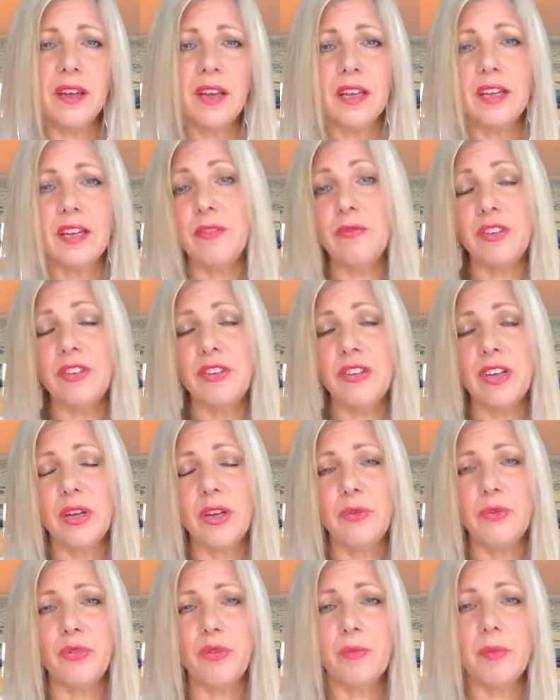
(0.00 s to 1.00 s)
And in
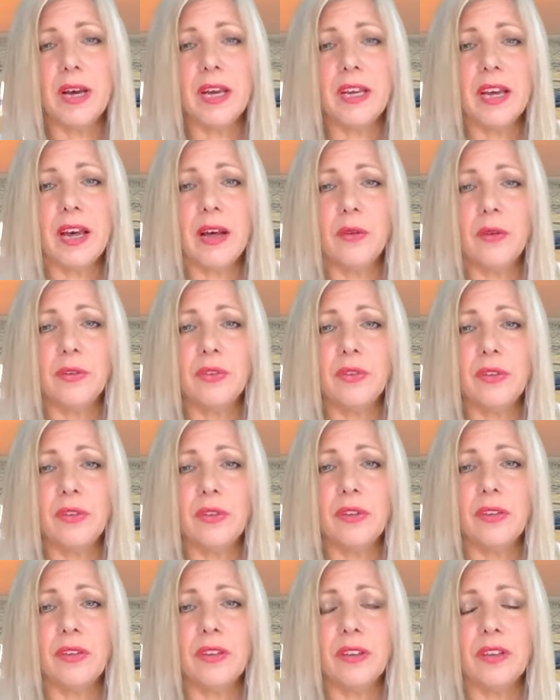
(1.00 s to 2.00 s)
return for my
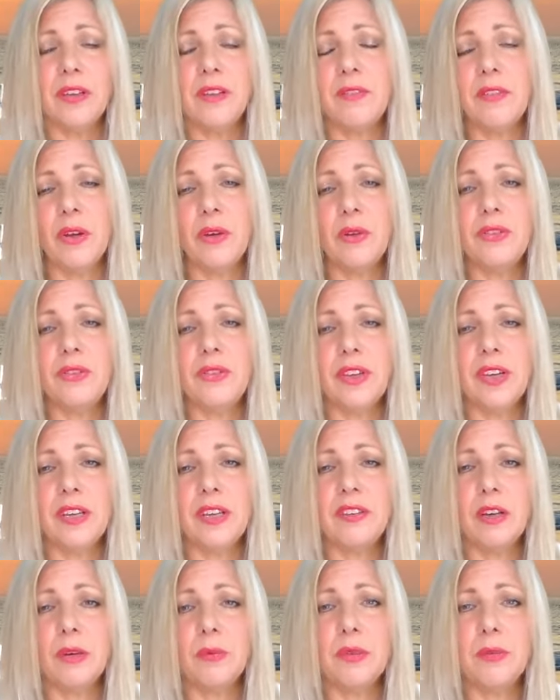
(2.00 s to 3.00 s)
counsel, in those
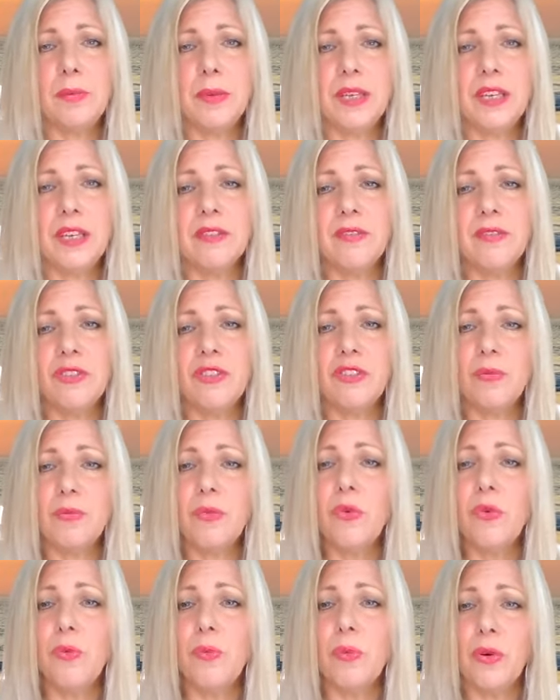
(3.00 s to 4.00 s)
days I would be given
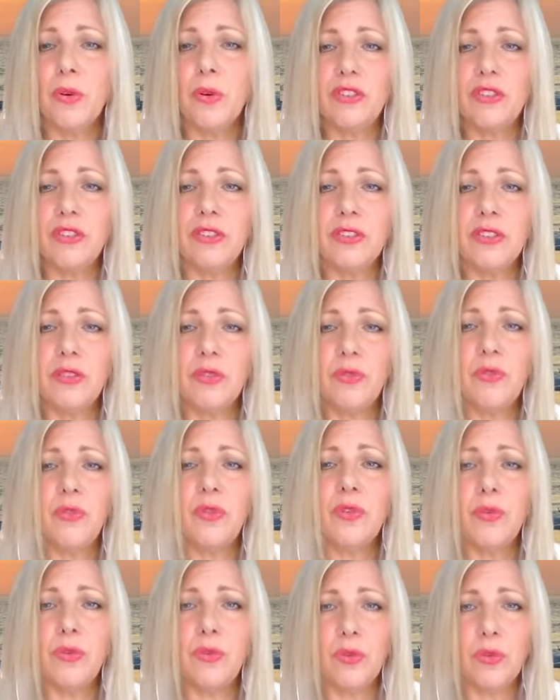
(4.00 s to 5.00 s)
small portions of
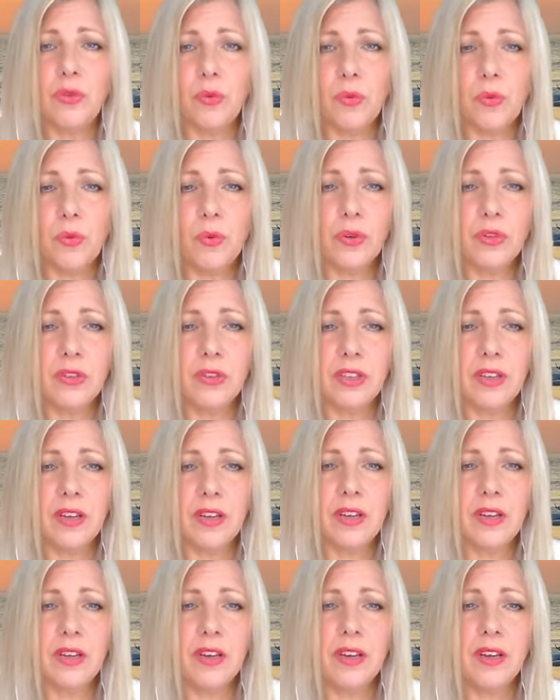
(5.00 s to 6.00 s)
food or
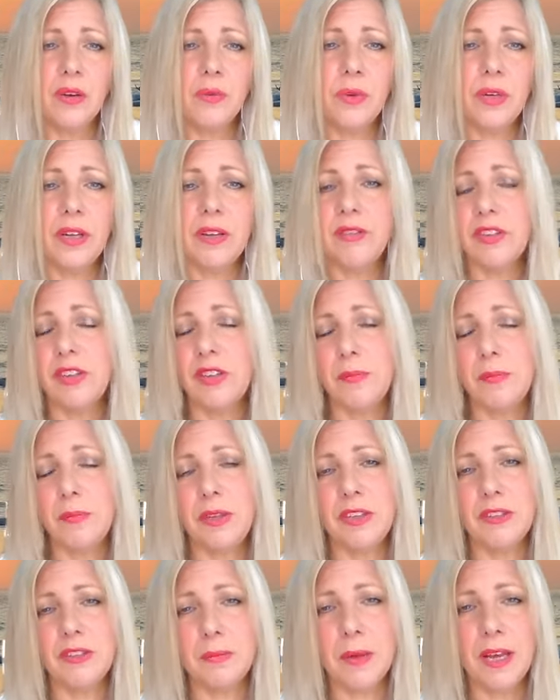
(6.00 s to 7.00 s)
water, whatever could
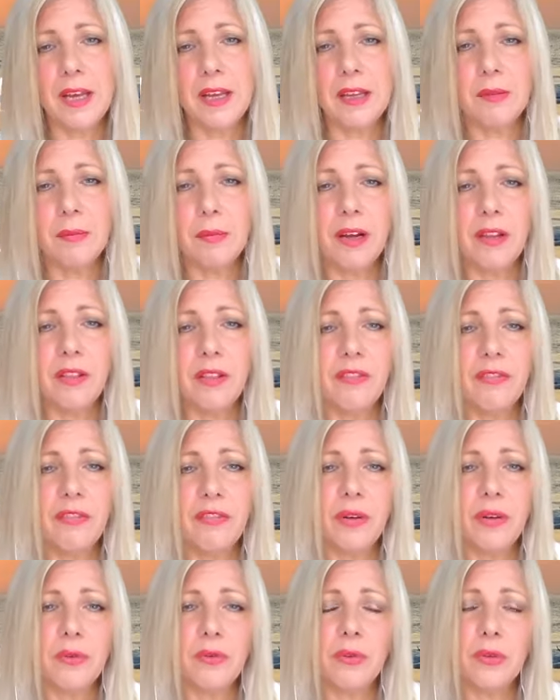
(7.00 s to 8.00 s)
be spared by the
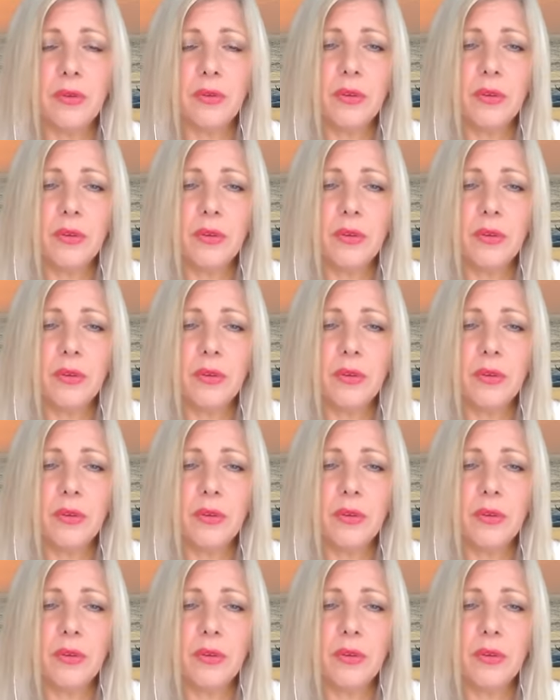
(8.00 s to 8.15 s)
folk.